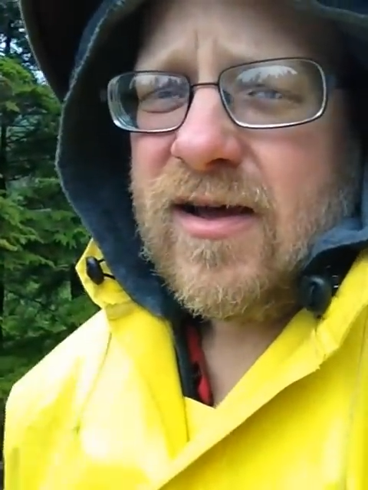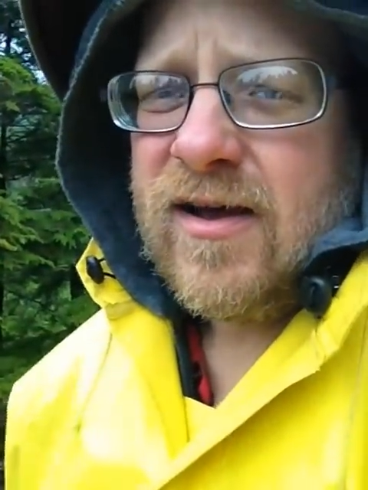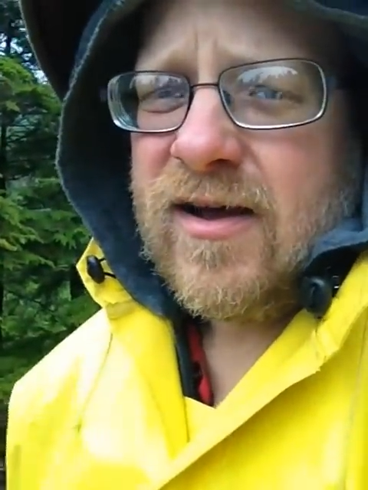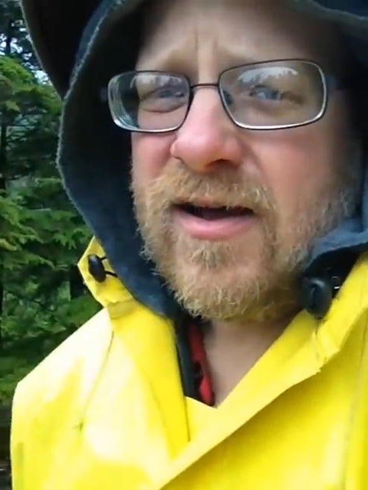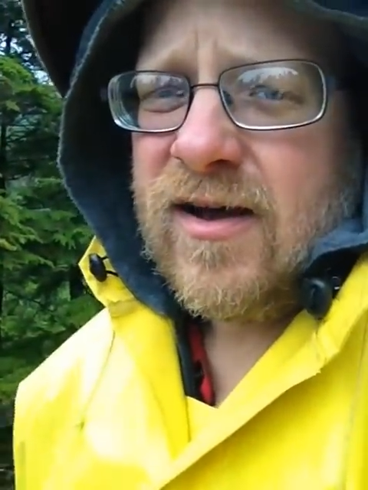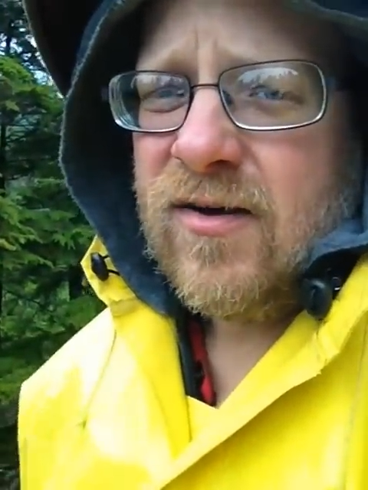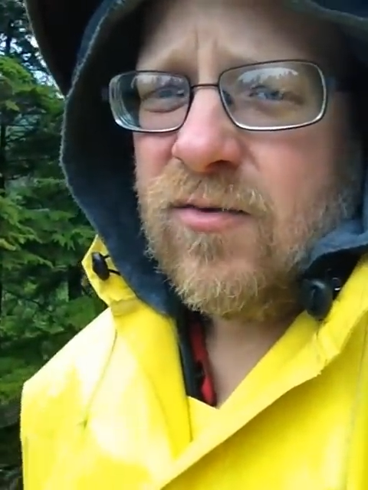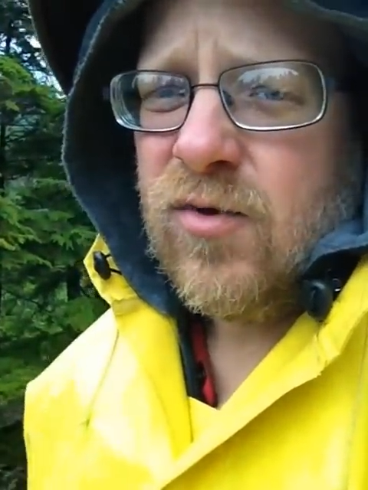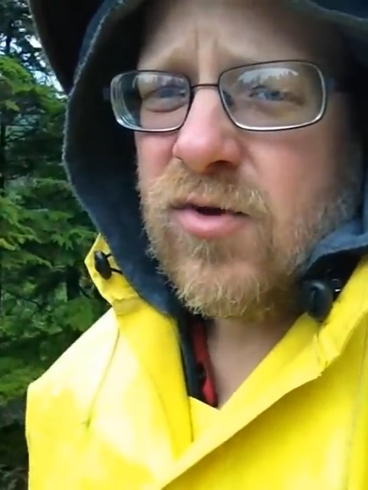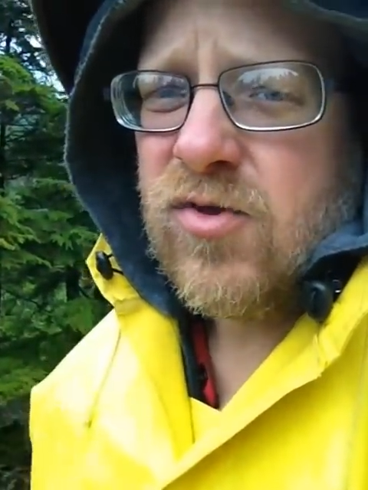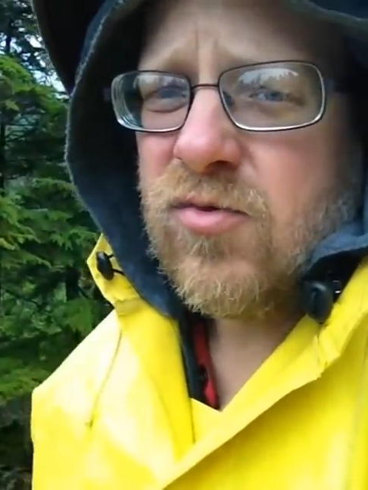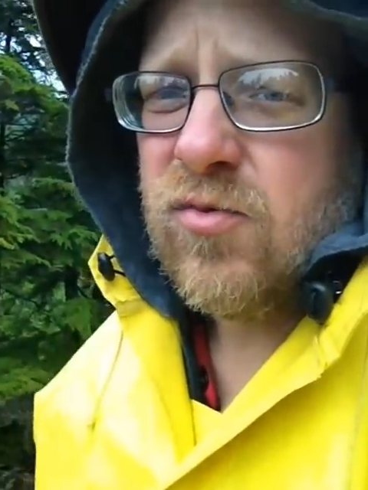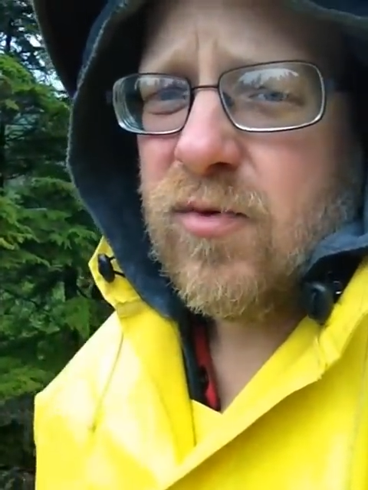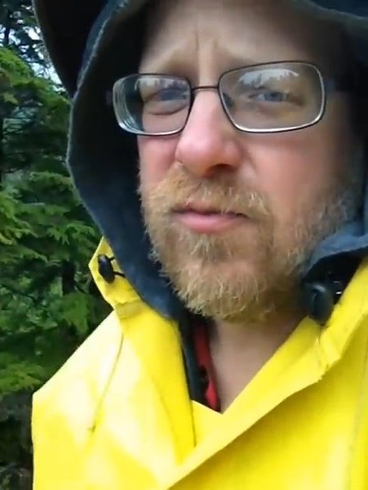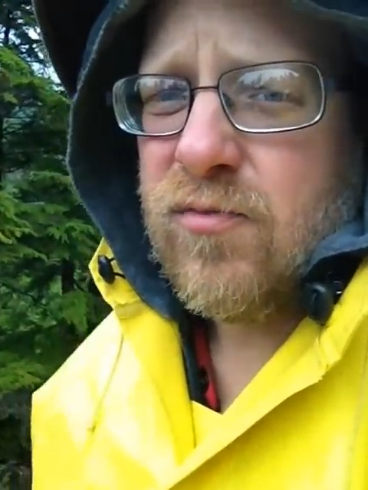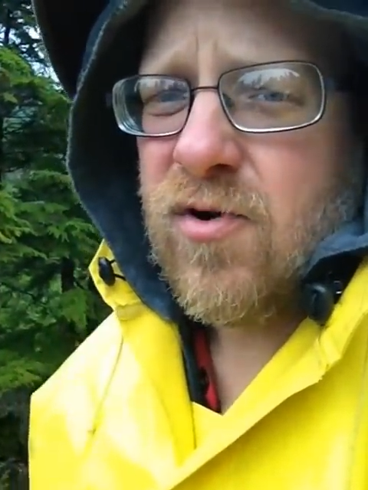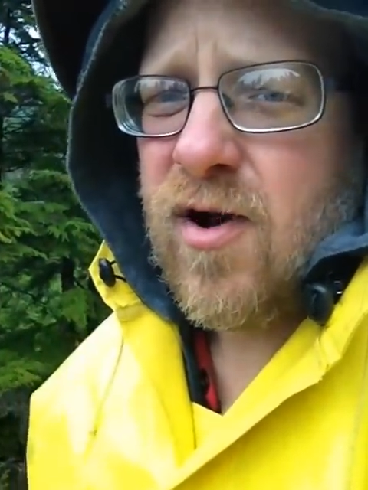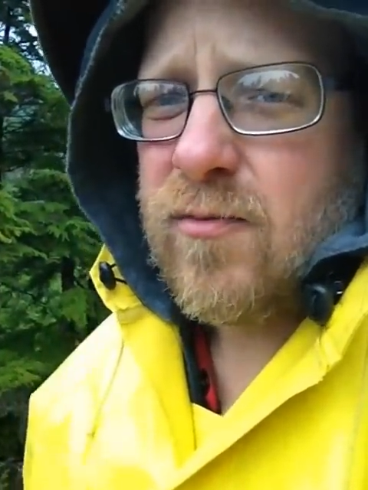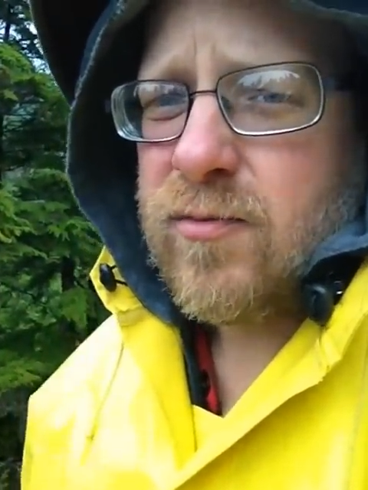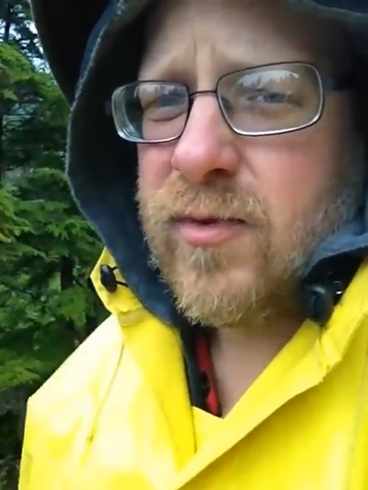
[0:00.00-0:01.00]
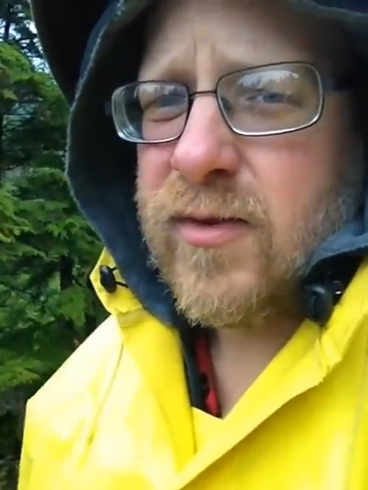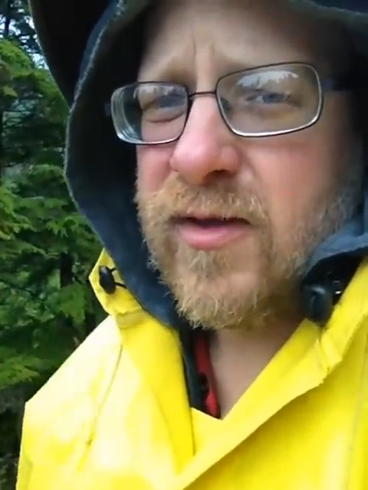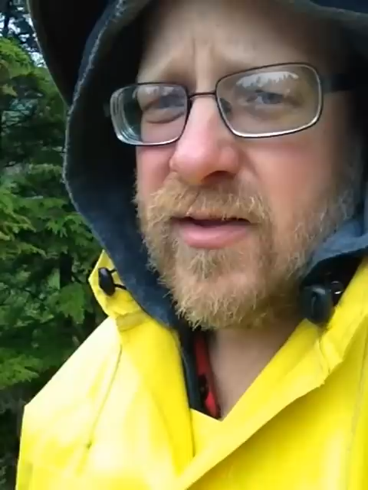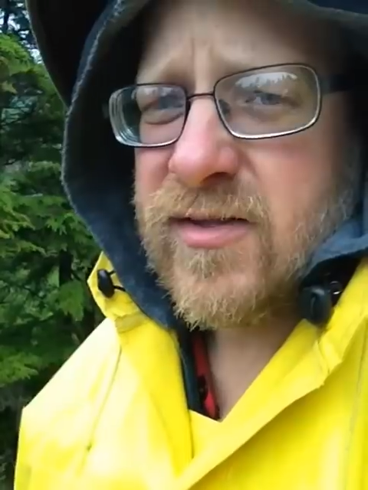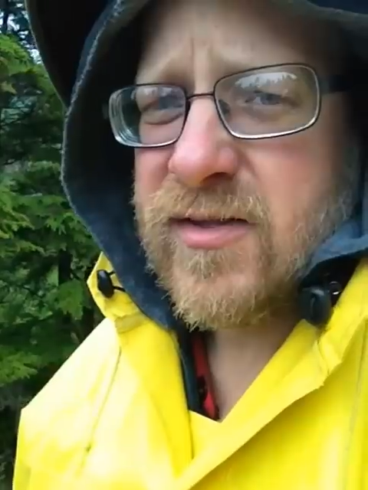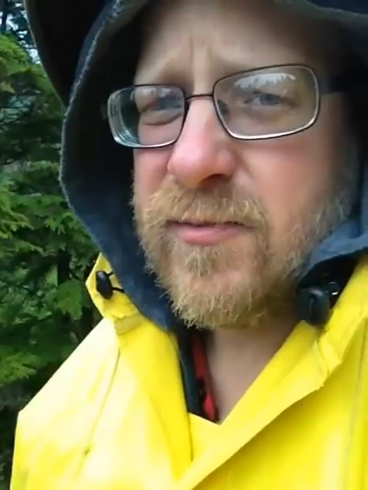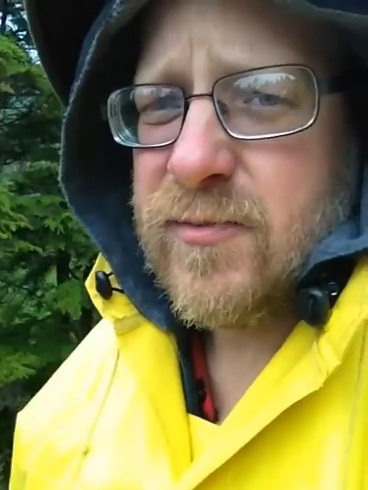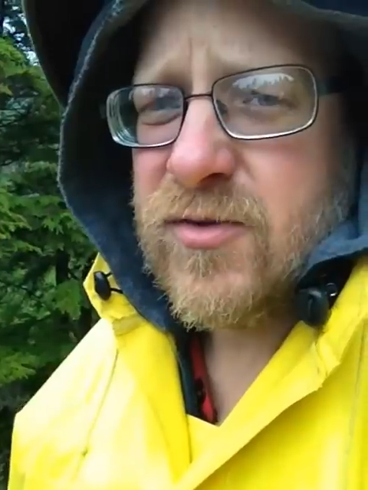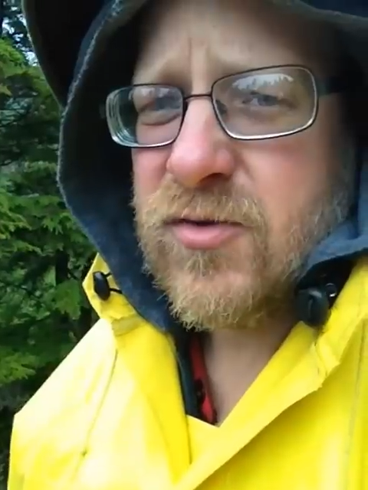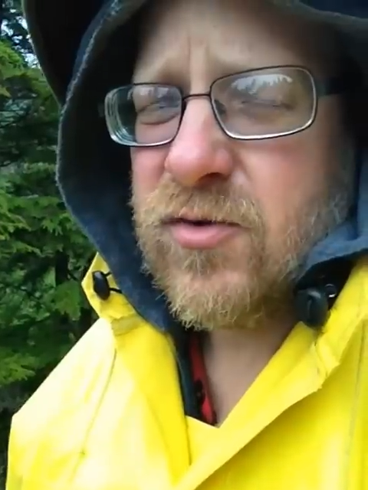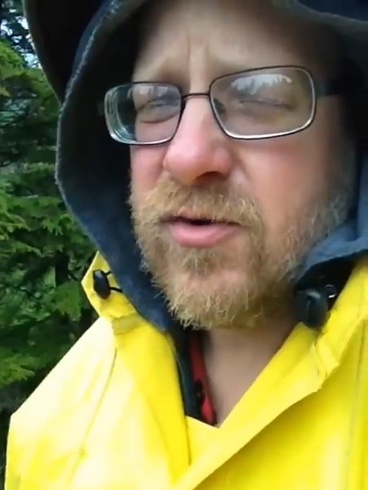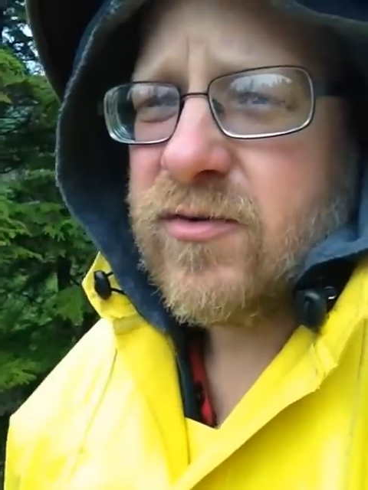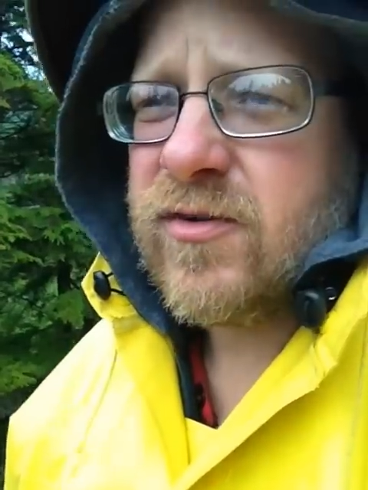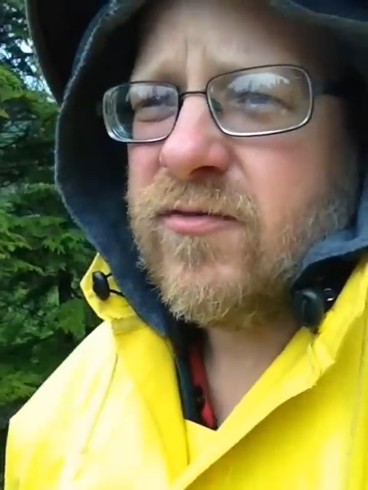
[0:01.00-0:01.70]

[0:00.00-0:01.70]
which were probably on some sort